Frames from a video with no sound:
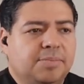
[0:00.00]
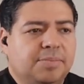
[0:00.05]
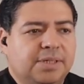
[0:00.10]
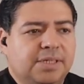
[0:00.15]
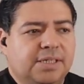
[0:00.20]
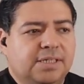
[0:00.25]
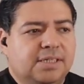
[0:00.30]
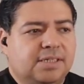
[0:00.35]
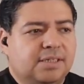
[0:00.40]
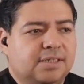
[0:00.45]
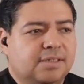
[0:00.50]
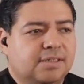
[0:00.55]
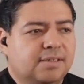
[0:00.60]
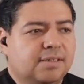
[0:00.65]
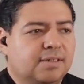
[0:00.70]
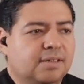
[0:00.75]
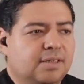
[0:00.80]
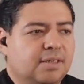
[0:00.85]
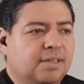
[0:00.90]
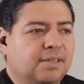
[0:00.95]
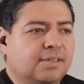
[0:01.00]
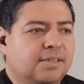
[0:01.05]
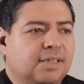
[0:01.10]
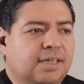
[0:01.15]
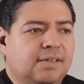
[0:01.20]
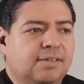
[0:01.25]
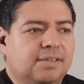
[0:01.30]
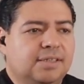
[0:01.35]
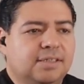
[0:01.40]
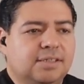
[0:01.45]
piece. That
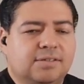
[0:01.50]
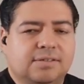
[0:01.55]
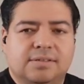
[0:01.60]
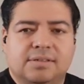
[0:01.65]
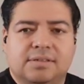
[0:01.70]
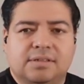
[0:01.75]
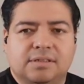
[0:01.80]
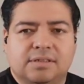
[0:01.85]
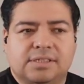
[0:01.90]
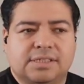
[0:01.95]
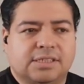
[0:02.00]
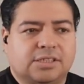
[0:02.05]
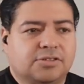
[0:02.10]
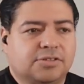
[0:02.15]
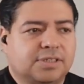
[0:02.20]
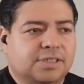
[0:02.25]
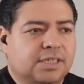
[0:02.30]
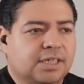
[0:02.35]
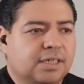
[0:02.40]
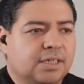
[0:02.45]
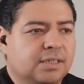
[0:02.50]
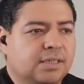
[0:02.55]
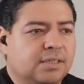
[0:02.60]
sounds looks interesting.